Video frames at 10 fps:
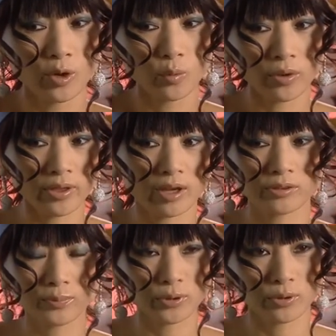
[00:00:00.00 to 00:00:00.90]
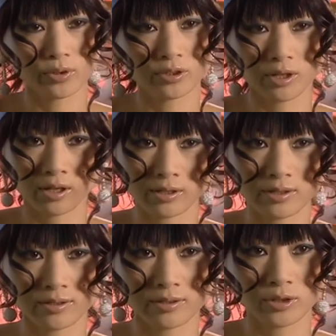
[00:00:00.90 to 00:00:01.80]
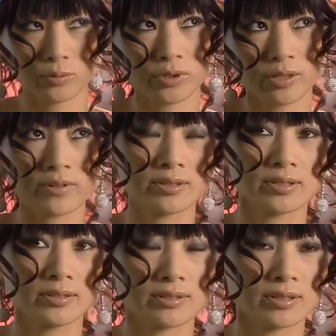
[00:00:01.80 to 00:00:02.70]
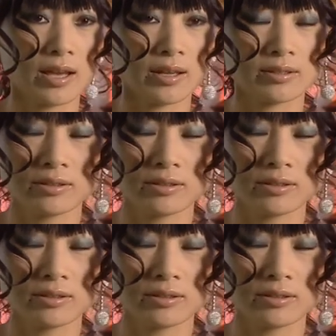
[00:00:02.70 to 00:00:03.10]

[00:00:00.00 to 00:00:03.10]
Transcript: without the pure darkness, you will never see the sun.